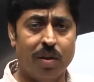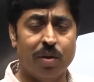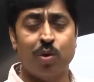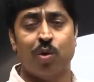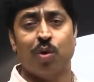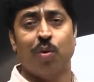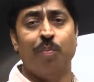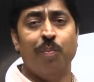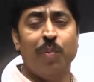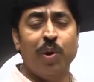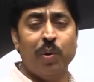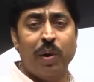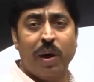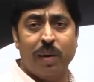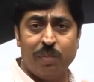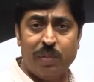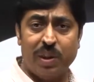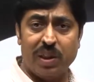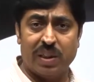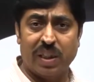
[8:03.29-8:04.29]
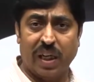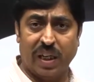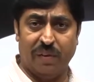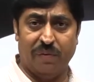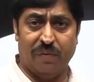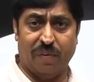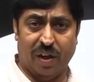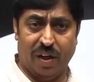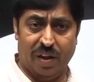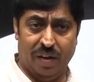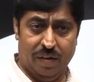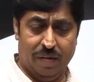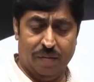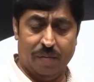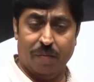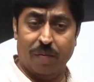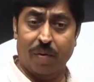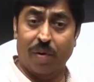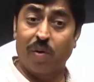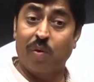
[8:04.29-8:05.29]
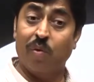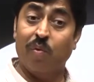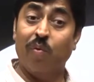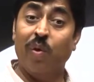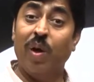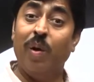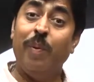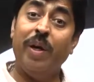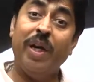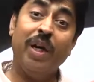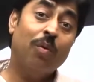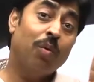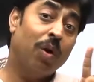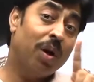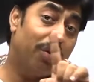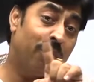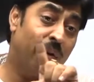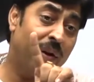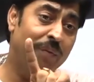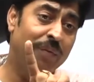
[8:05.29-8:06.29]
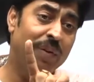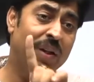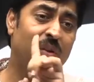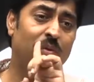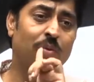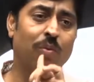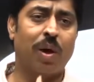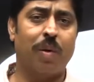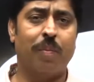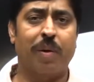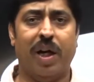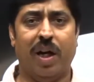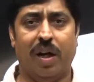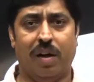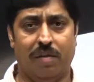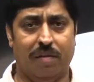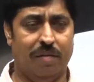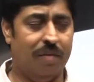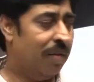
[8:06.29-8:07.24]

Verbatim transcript: So, mu mg sine phi will be equal to mv square by r